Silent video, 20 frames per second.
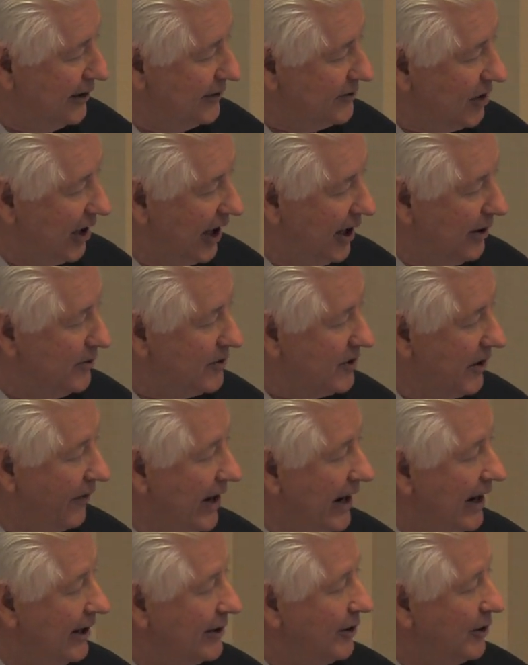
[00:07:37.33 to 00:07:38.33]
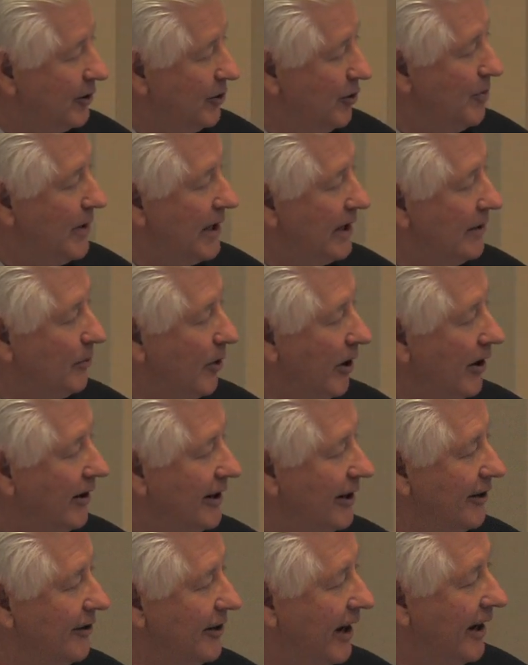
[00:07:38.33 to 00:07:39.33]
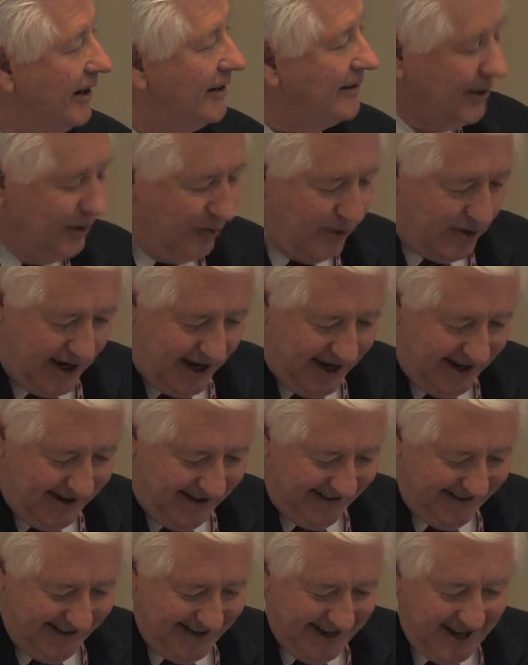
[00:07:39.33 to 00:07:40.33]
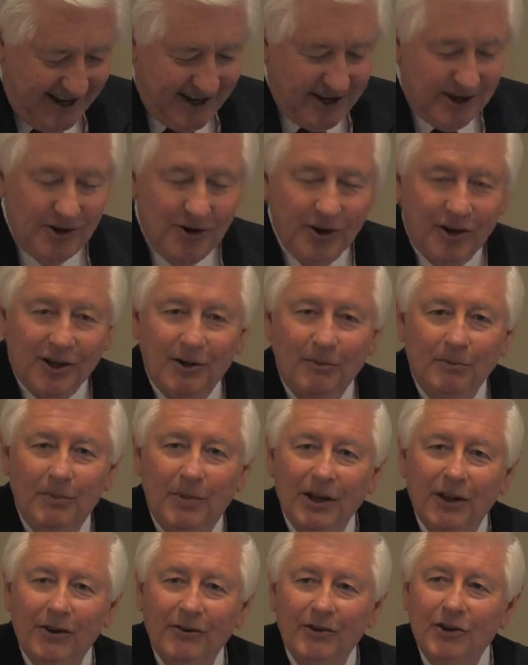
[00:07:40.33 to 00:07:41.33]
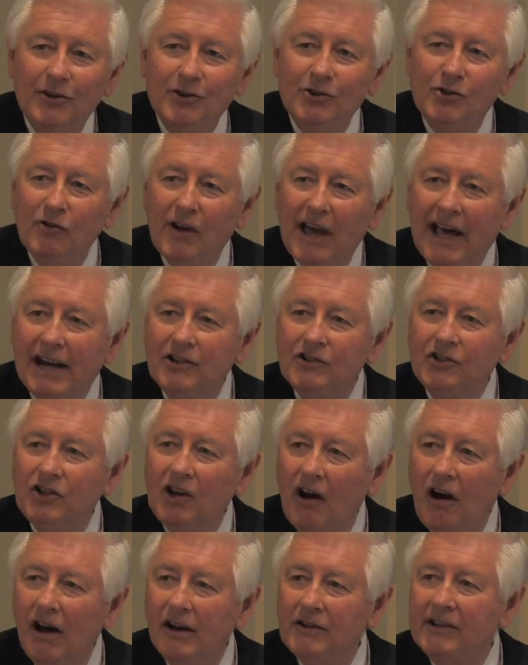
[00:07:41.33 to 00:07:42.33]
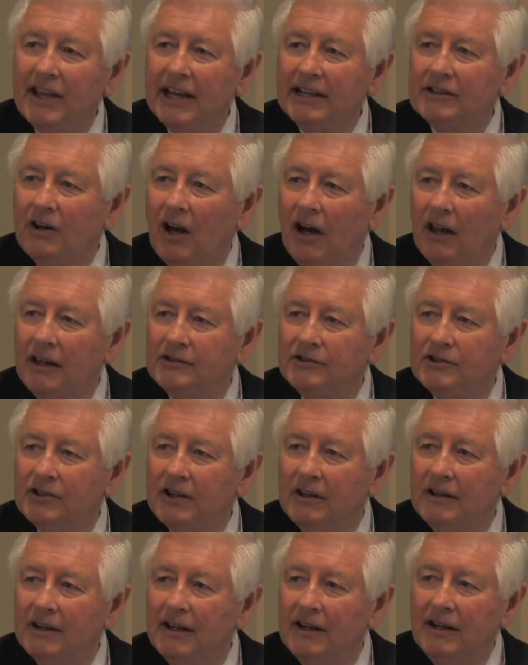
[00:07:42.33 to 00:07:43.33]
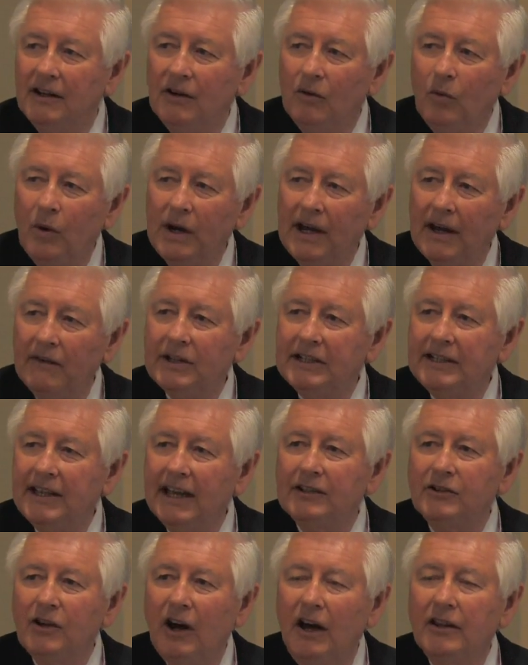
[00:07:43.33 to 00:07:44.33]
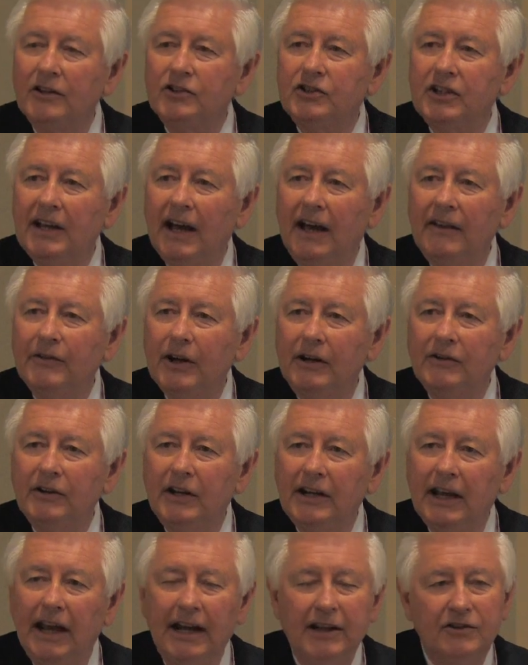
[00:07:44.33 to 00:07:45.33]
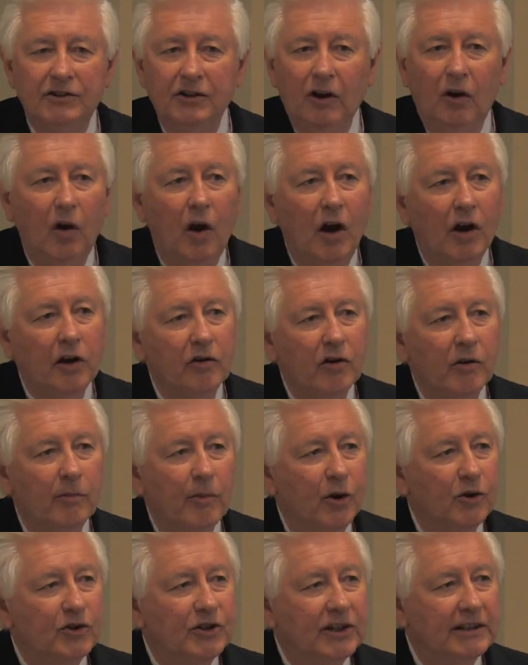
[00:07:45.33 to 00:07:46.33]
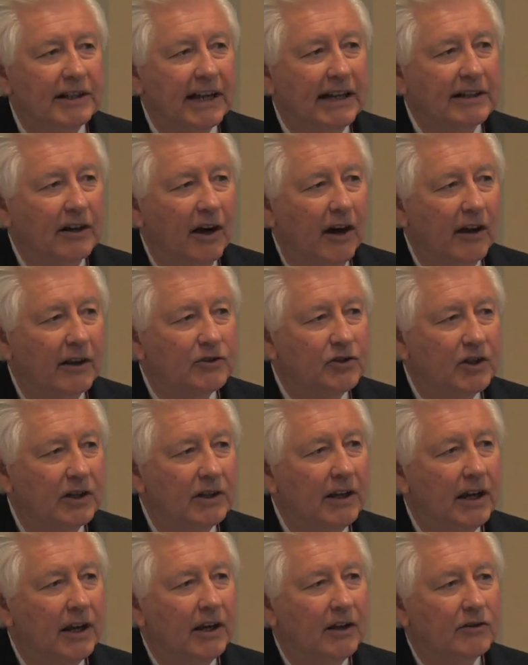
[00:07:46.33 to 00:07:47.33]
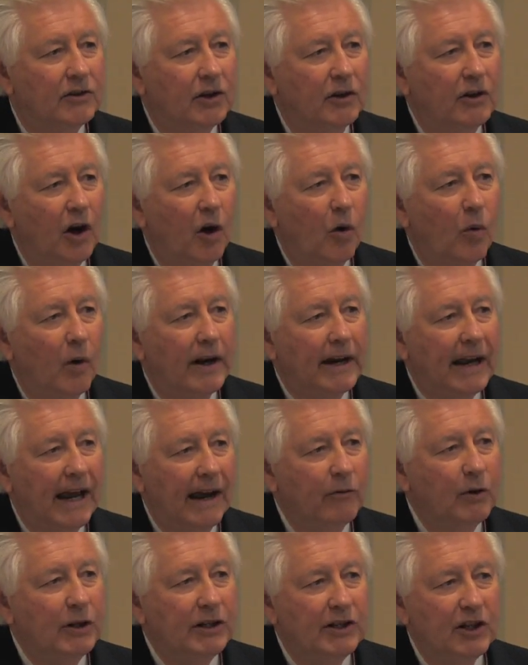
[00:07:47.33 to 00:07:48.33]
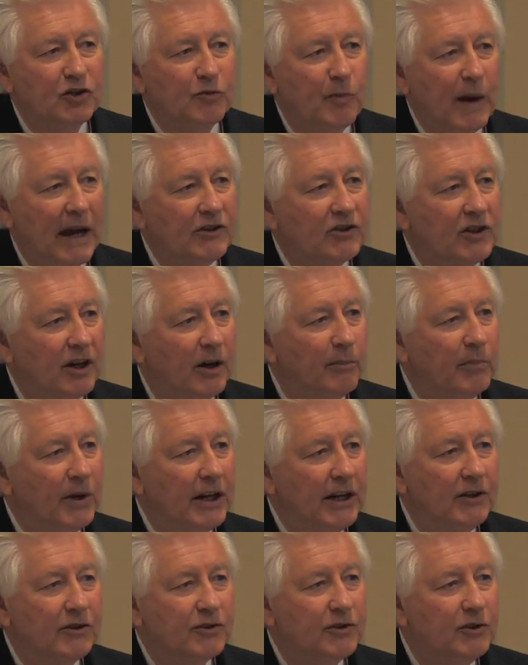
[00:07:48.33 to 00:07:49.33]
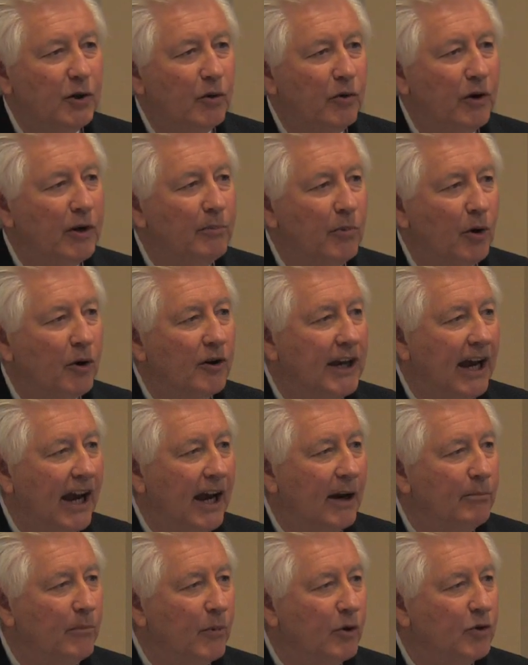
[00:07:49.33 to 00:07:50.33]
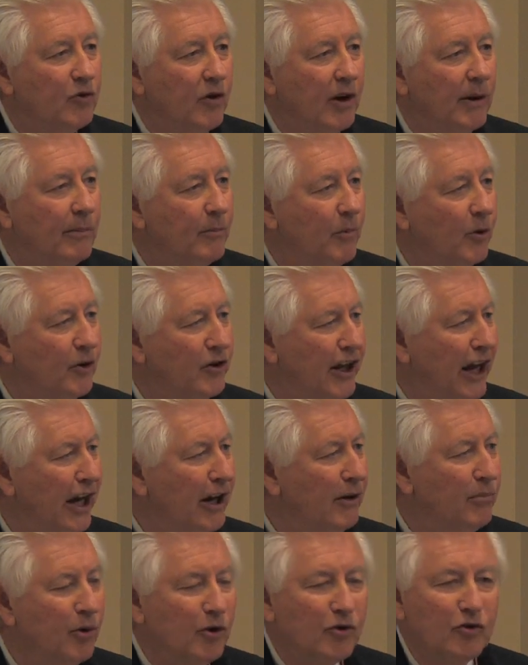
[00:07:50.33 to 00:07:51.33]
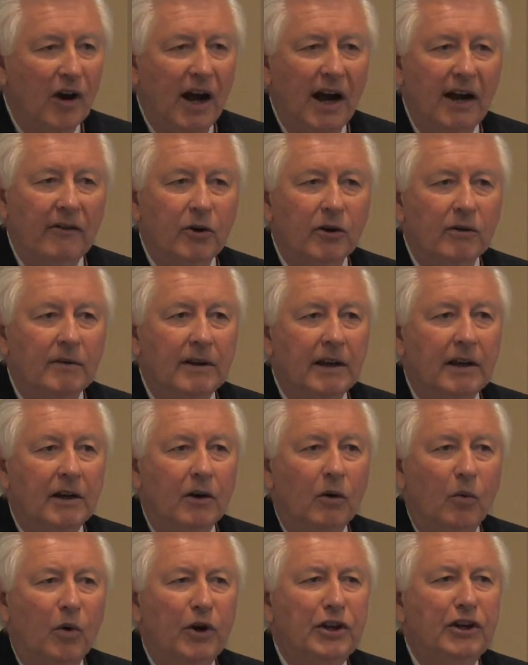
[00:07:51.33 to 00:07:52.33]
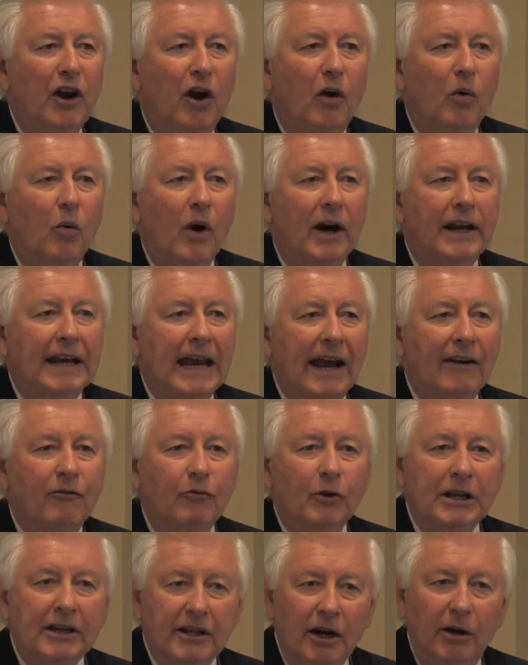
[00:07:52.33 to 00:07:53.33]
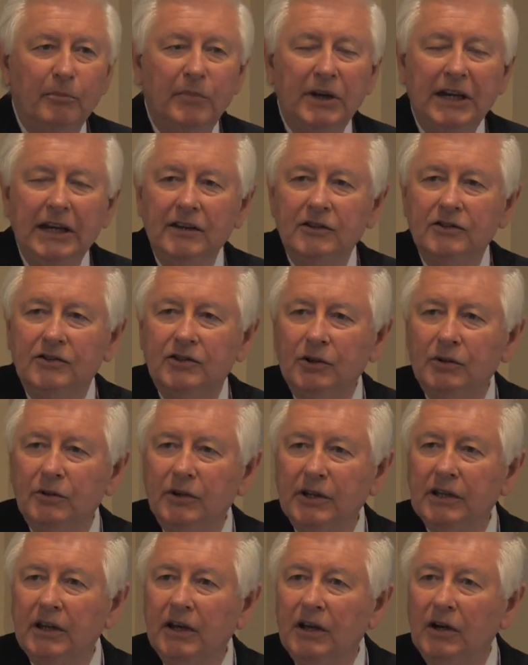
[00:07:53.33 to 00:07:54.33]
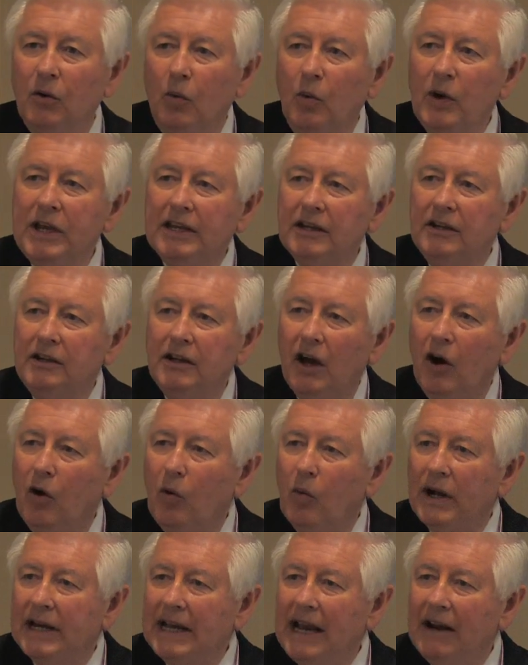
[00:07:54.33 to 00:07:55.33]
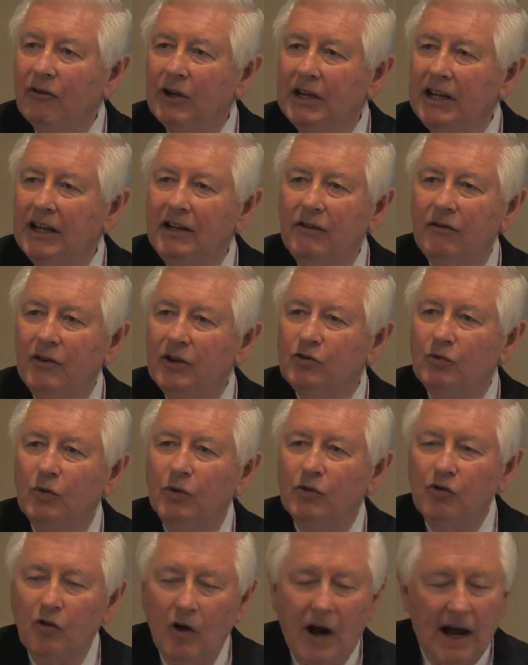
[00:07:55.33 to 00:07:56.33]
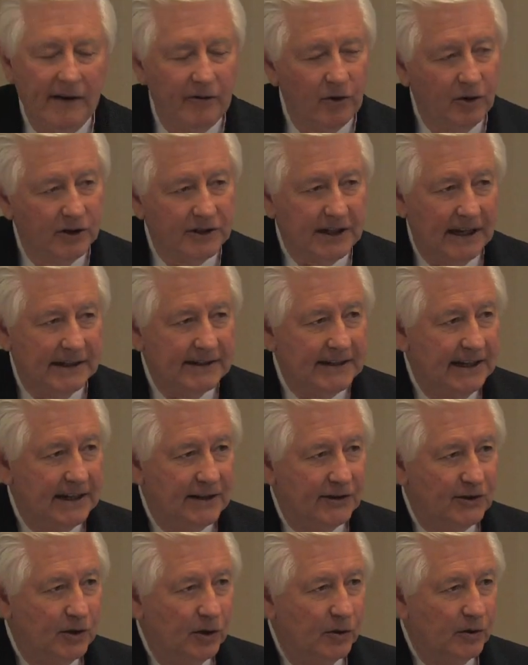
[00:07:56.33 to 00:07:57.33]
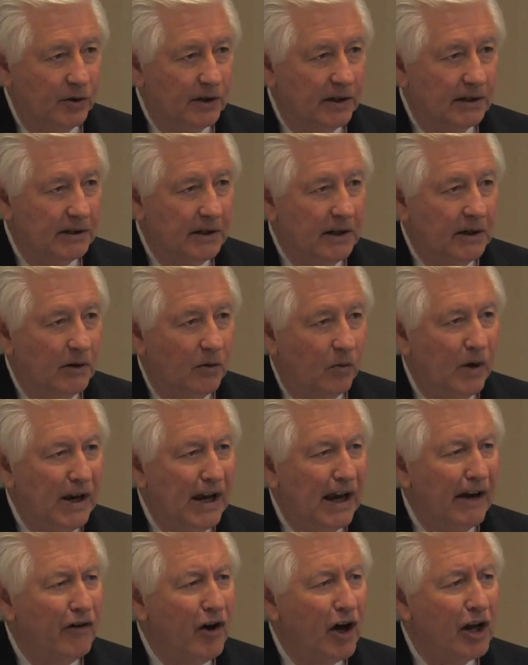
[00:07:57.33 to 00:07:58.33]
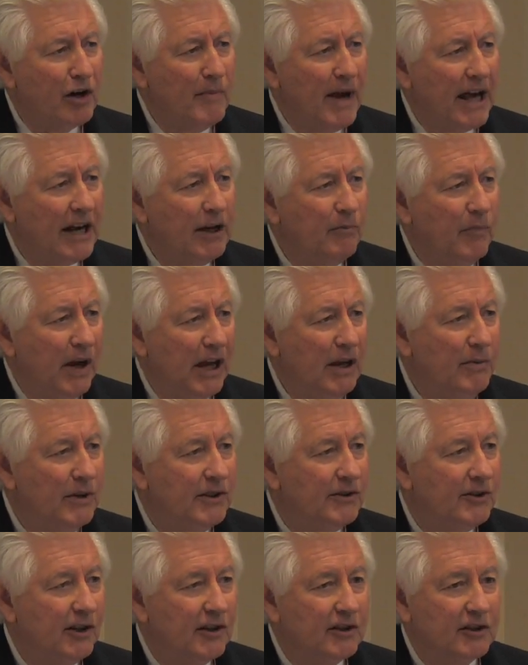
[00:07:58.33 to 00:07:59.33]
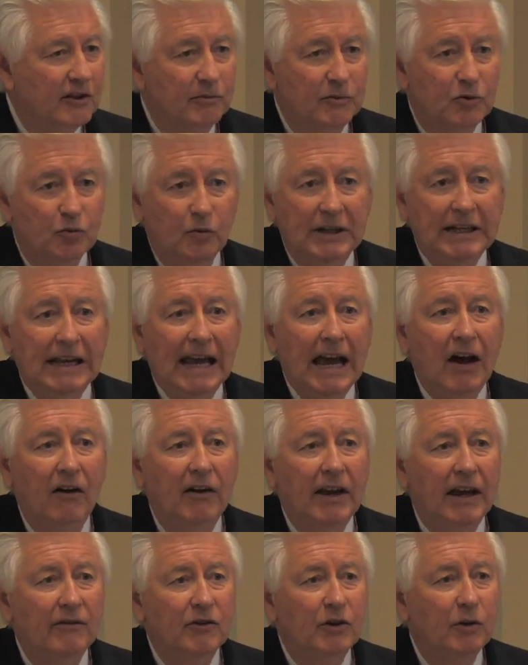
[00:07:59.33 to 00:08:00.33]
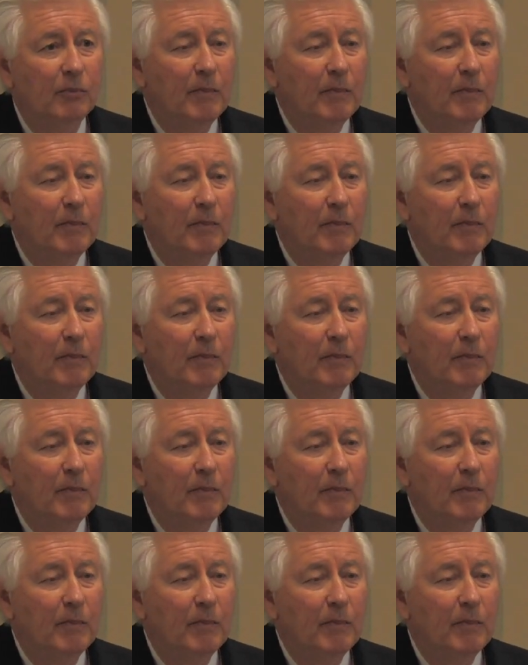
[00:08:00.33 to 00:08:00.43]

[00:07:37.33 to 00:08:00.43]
James, have I got the 2-minute mark here yet? Okay. You're going to build your strategy on technology. We have the technology out there today. It's no longer emerging technology to know what every dispatch company is doing per cab, per trip, per day, per driver. We know what every company is doing. We can know what every individual driver, as I said, is doing. We have automatic payment systems. We now have to